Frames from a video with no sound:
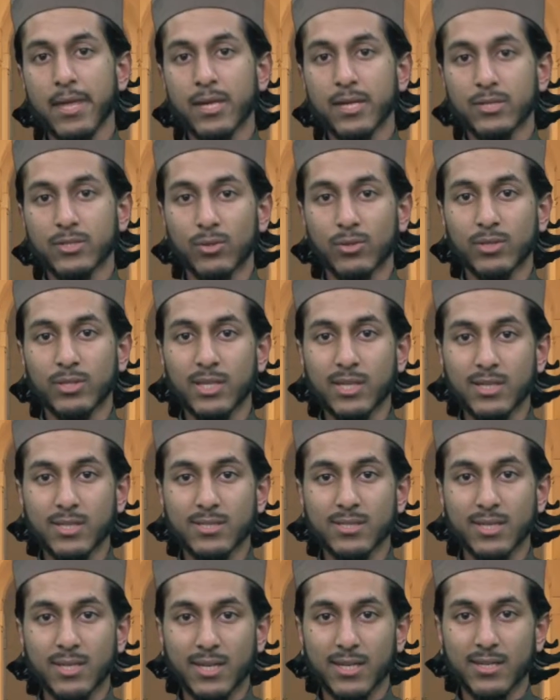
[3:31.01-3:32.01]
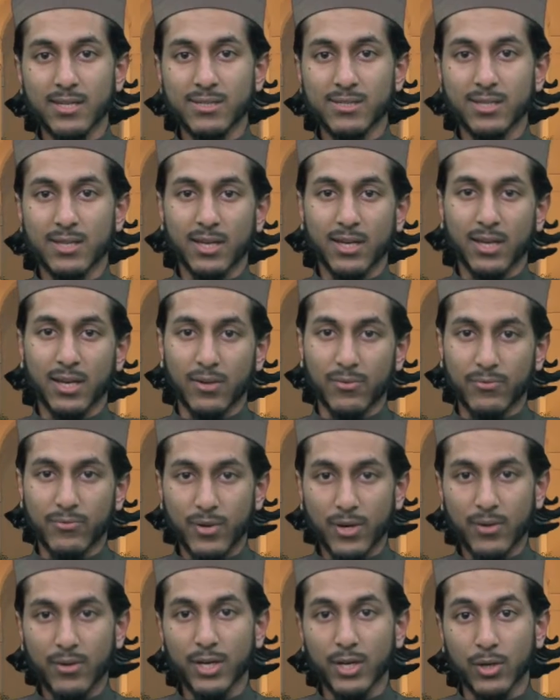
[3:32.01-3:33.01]
So this is a
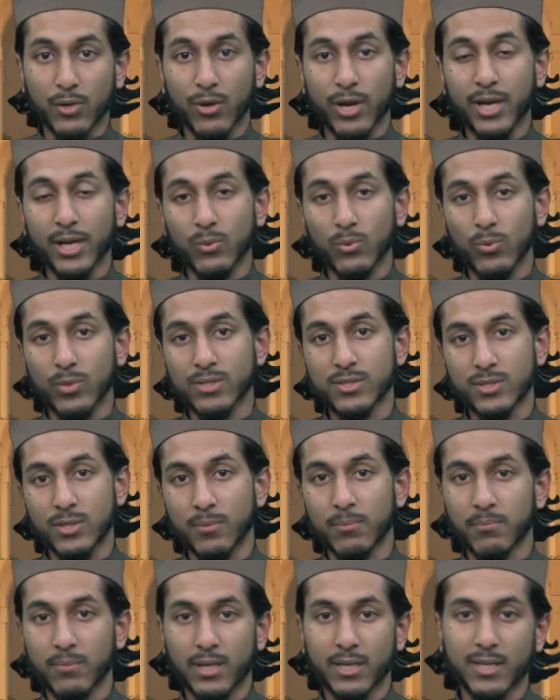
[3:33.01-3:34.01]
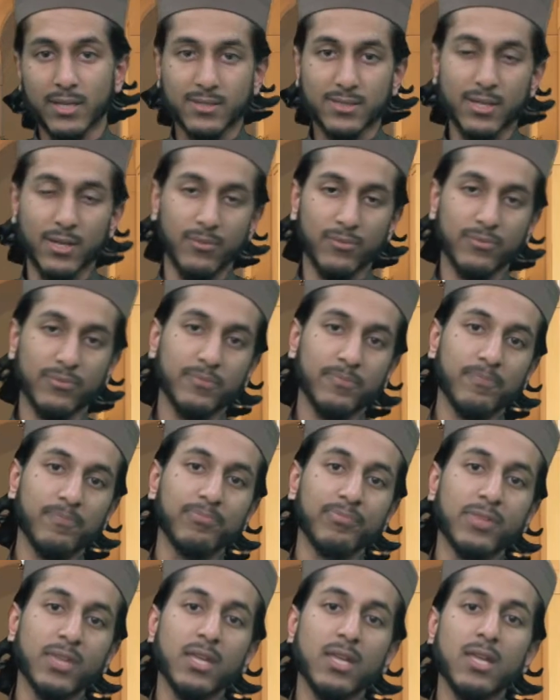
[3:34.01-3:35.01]
very great wisdom in itself.
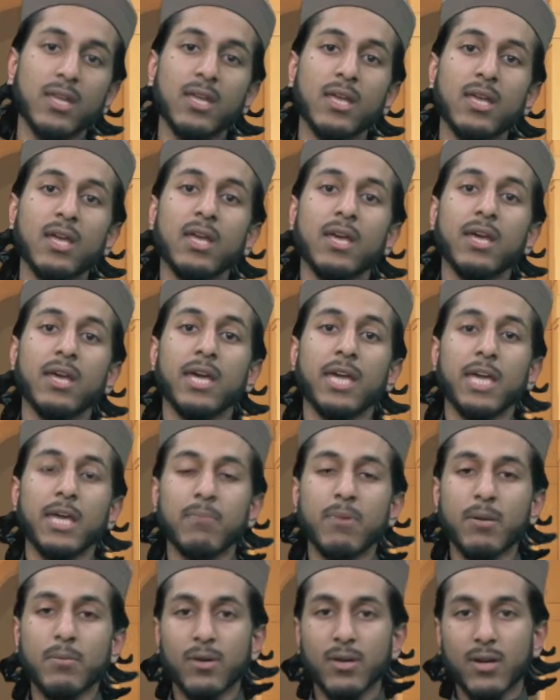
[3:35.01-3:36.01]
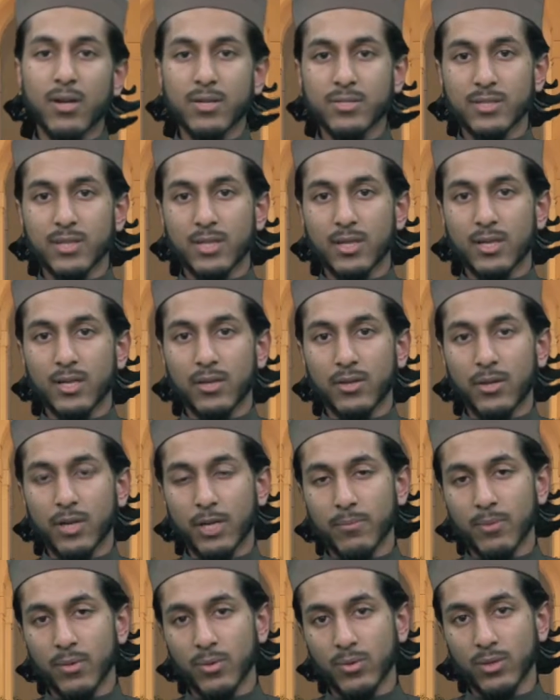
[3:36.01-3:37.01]
Imam Razi
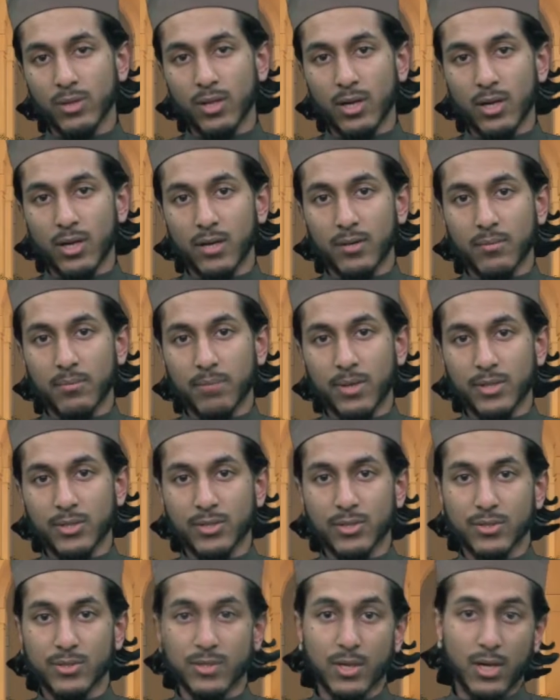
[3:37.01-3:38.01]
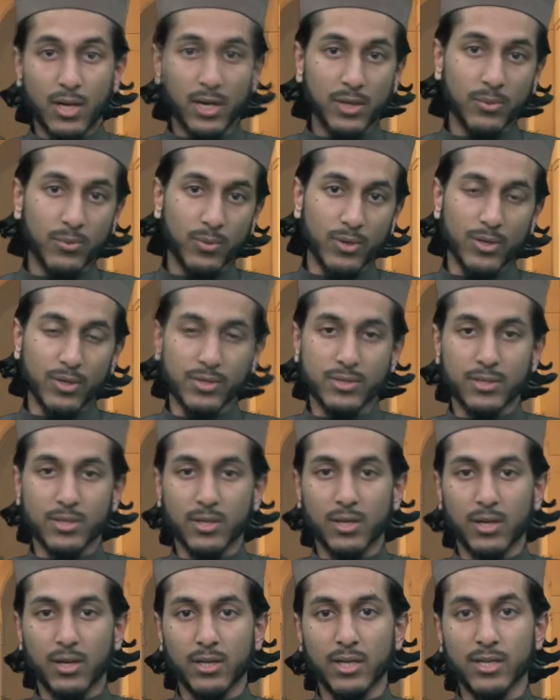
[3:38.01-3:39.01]
rahimahullah mentions onwards
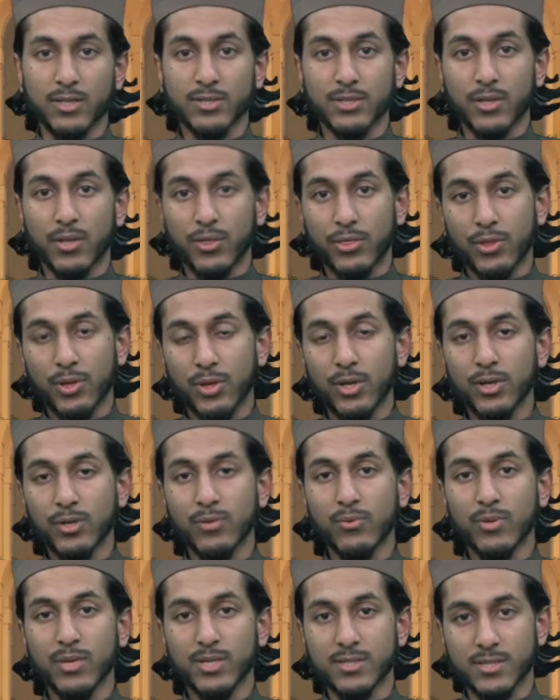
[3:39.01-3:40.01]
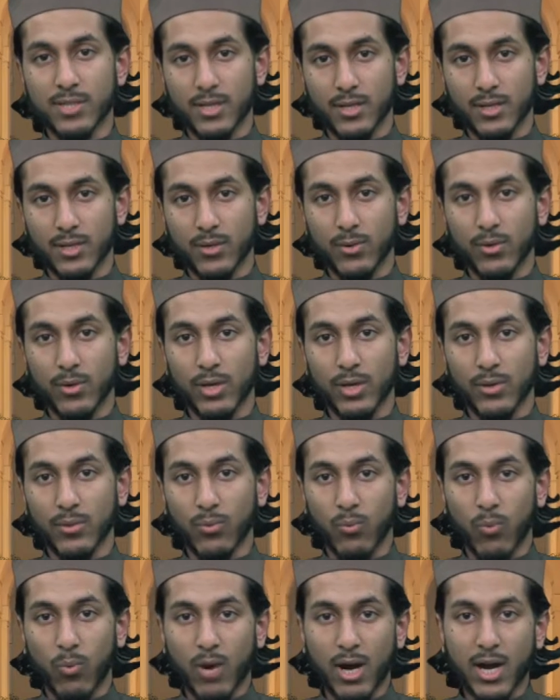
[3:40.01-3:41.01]
on his third reason in
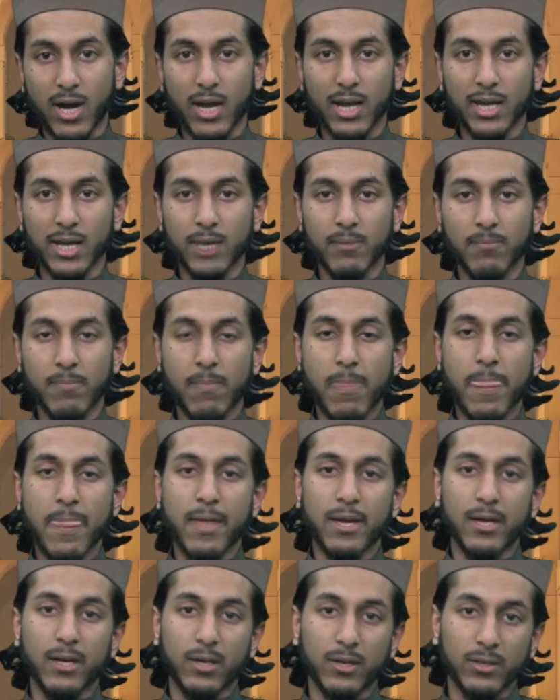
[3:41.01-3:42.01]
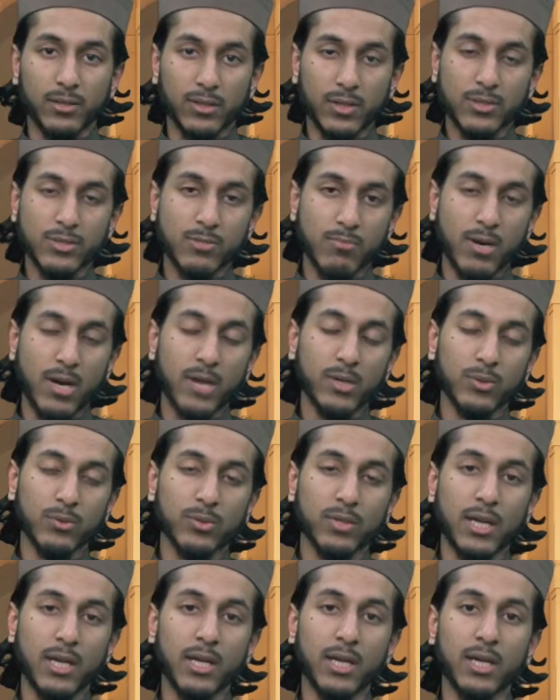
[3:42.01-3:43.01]
why Allah subhanahu wa
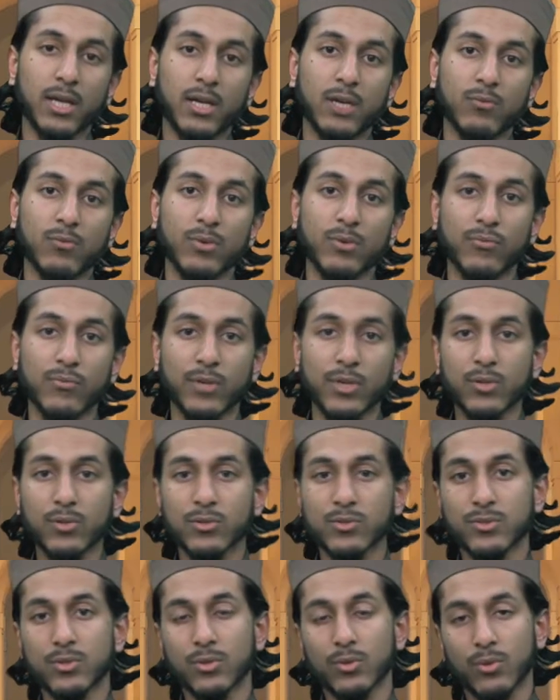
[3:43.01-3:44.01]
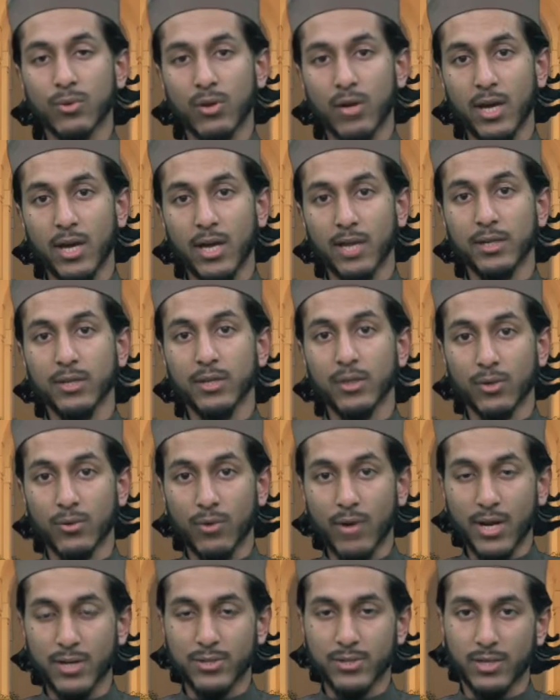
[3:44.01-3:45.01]
ta'ala reveals the Quran
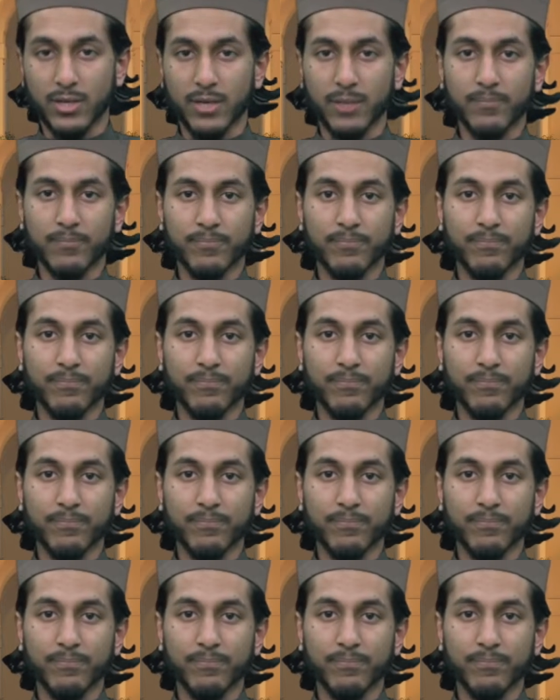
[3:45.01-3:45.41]
gradually,